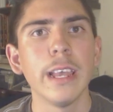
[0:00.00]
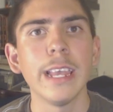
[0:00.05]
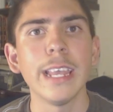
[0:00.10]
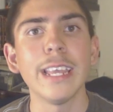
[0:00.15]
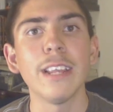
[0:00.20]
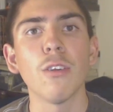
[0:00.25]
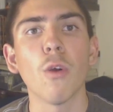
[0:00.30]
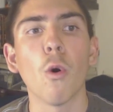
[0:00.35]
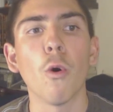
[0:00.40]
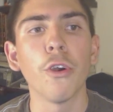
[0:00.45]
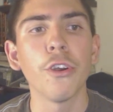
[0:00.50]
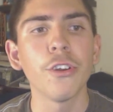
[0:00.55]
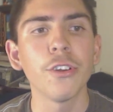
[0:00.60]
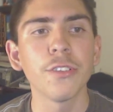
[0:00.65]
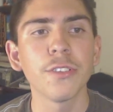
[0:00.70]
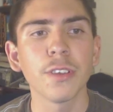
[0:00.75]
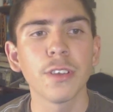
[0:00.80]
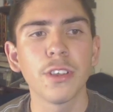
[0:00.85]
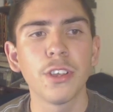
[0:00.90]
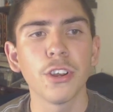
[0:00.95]
In order
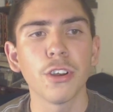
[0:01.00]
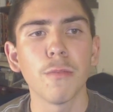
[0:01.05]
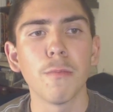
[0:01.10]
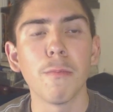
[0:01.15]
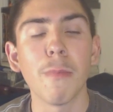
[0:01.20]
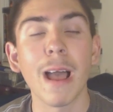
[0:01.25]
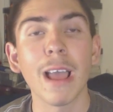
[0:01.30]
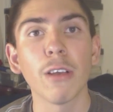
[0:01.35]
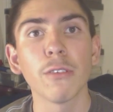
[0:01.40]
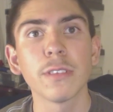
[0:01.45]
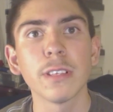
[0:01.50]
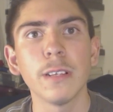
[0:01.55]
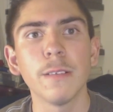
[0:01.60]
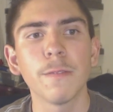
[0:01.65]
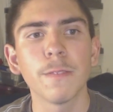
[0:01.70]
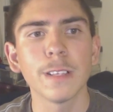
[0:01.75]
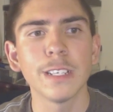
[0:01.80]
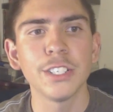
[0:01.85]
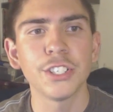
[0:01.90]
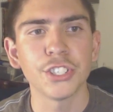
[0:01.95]
to cure mild
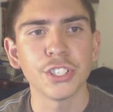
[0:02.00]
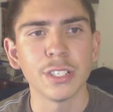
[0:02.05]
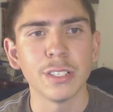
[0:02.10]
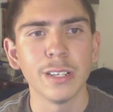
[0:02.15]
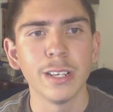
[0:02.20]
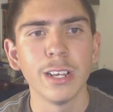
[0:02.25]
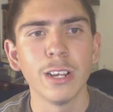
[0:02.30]
inflation,